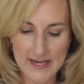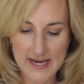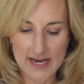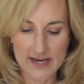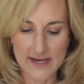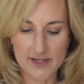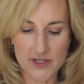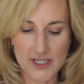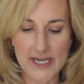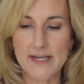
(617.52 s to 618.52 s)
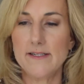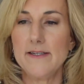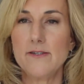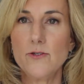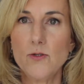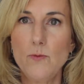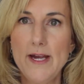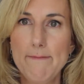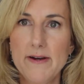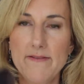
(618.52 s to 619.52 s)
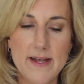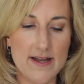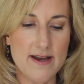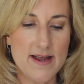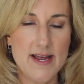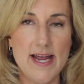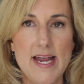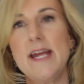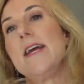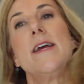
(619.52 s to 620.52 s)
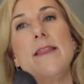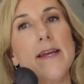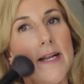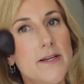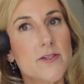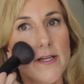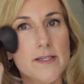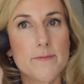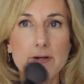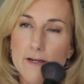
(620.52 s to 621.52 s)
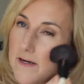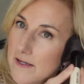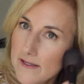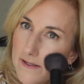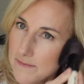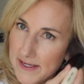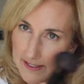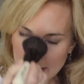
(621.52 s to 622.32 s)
And I just take a little sweep of it. And then I just like to put a little bit